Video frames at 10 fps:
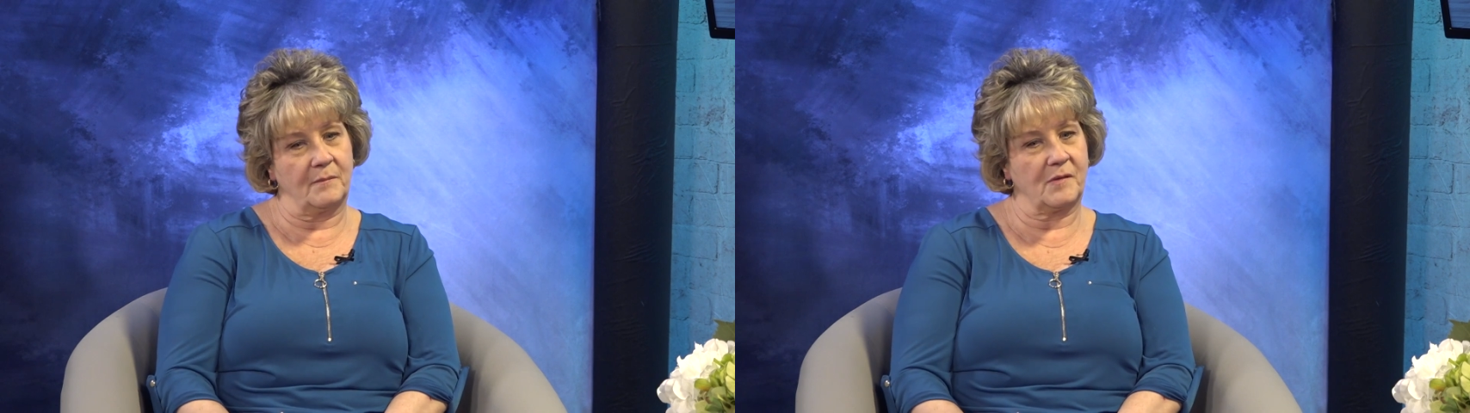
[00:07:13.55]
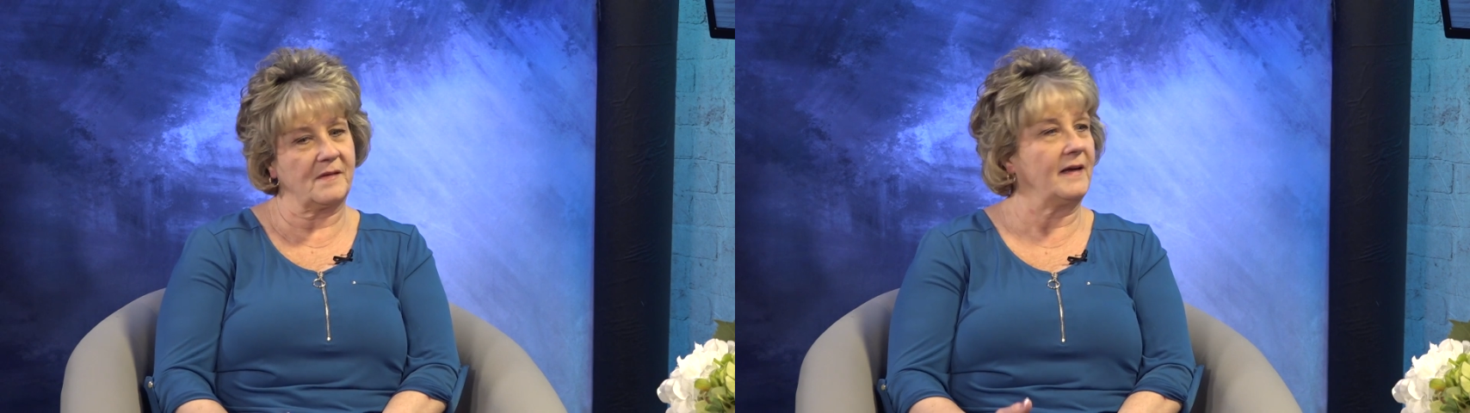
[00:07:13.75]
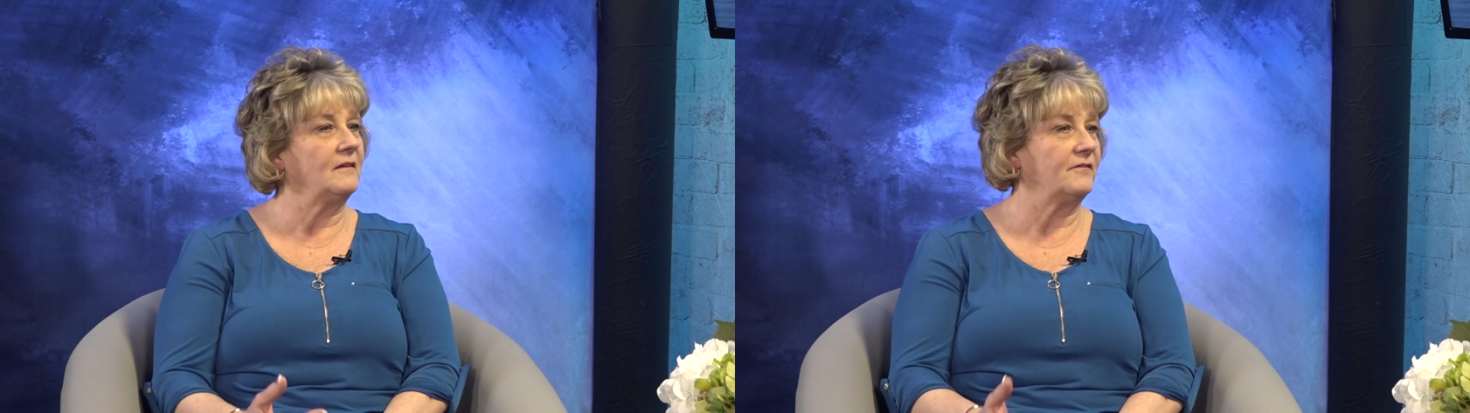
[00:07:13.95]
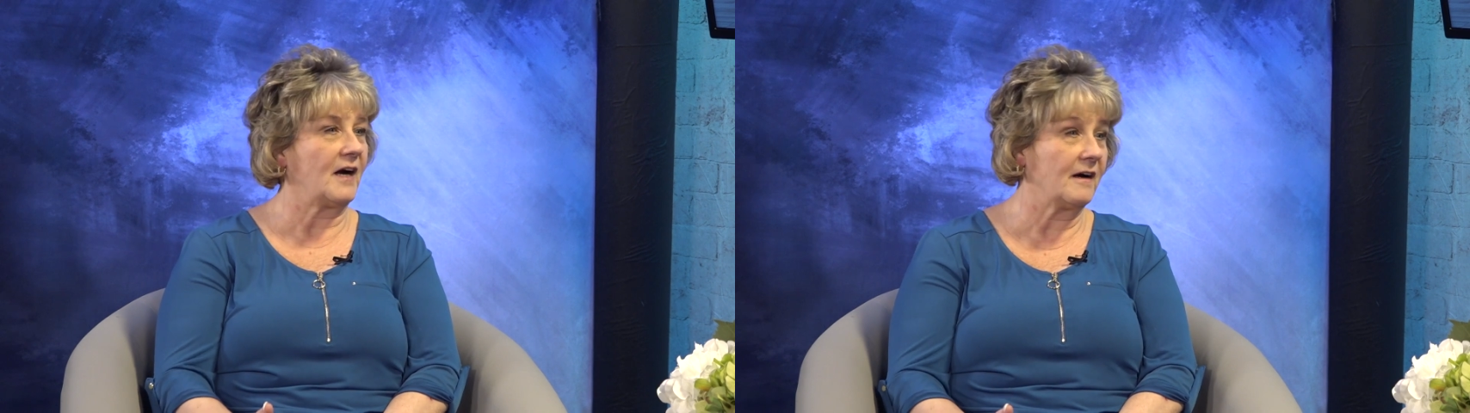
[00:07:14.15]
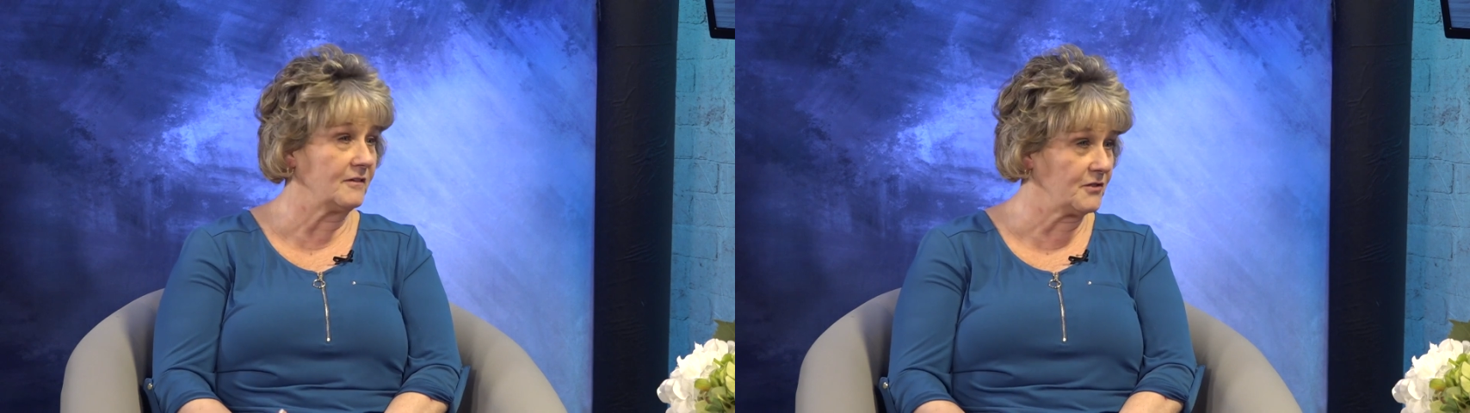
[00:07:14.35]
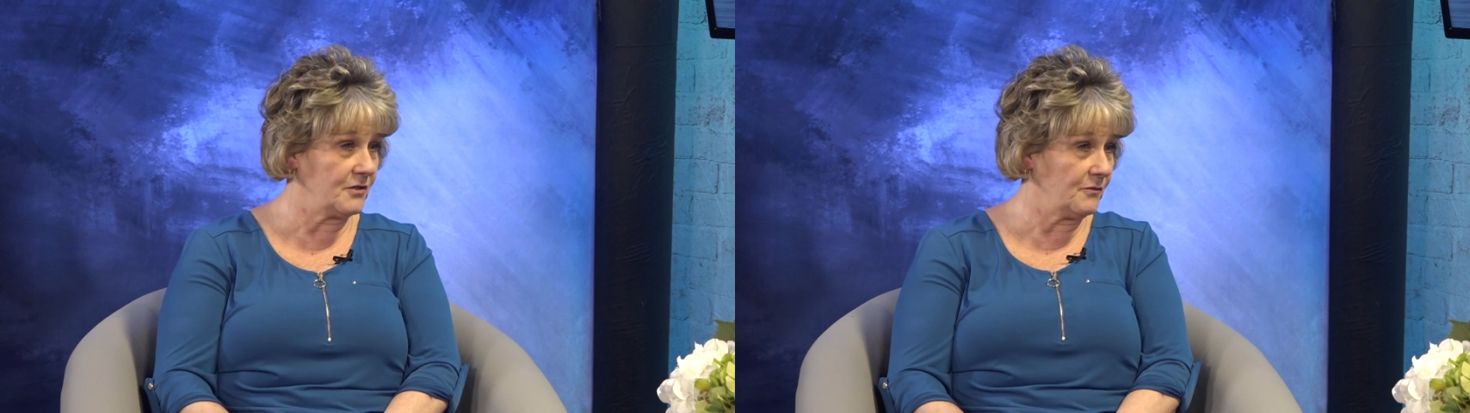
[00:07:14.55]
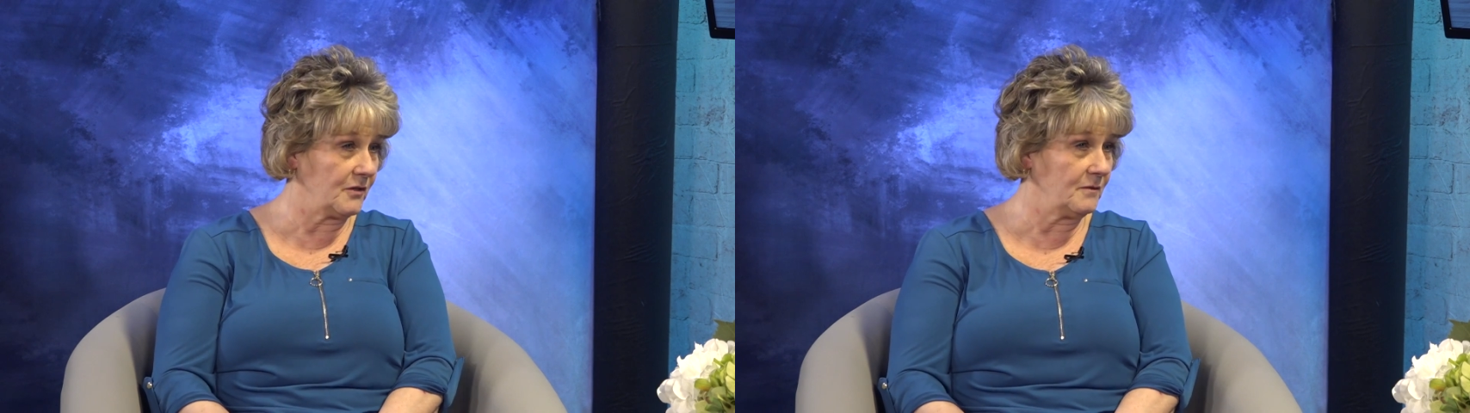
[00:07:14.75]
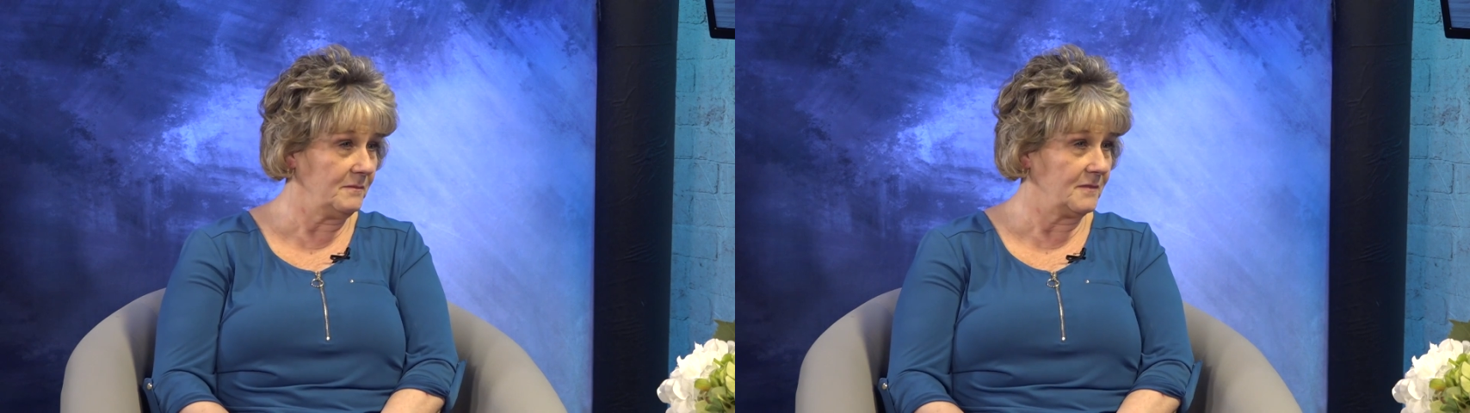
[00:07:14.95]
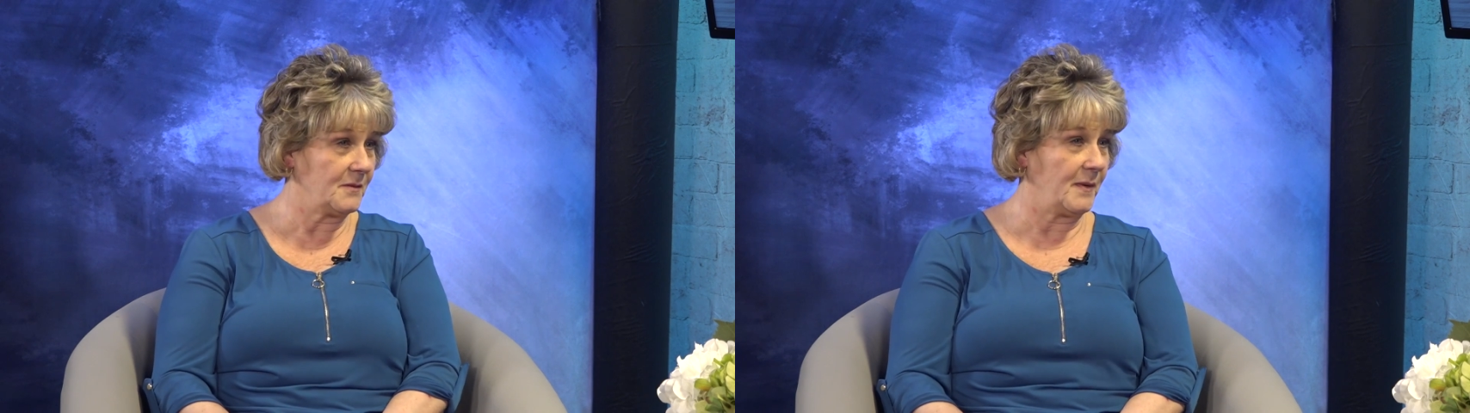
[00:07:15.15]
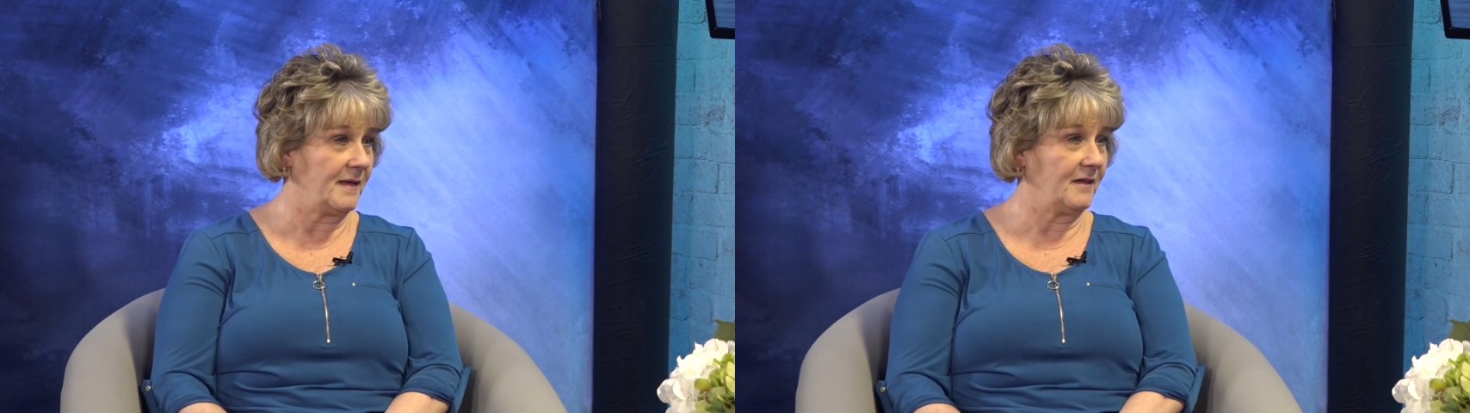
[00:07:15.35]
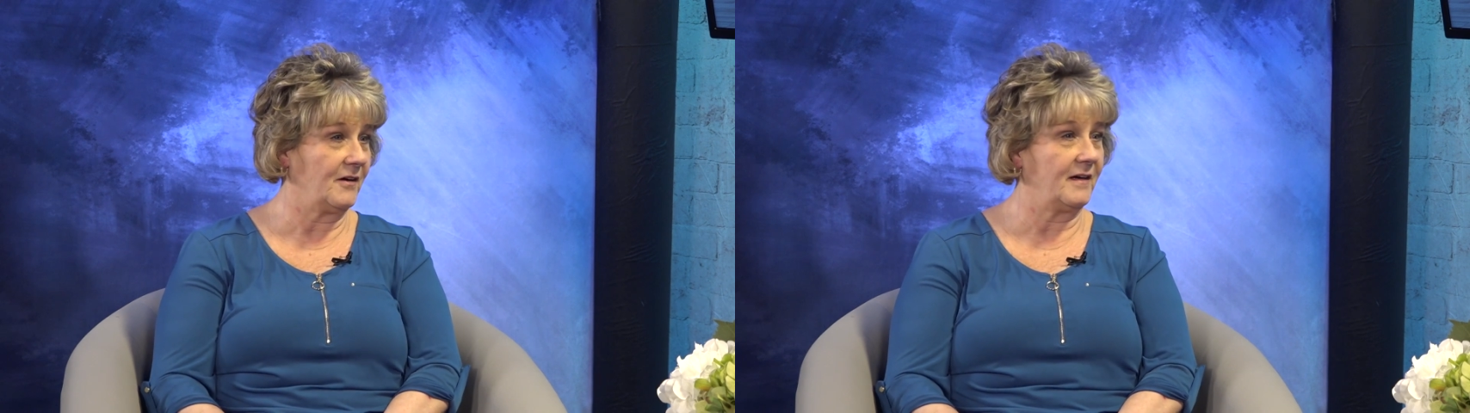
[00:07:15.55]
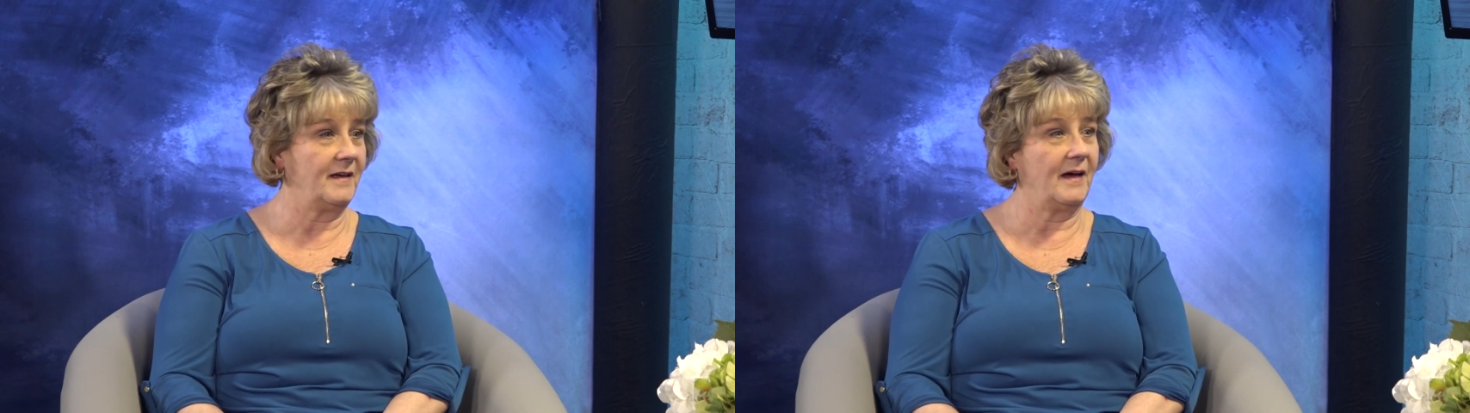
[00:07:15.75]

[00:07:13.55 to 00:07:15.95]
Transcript: style of art to your room, depending on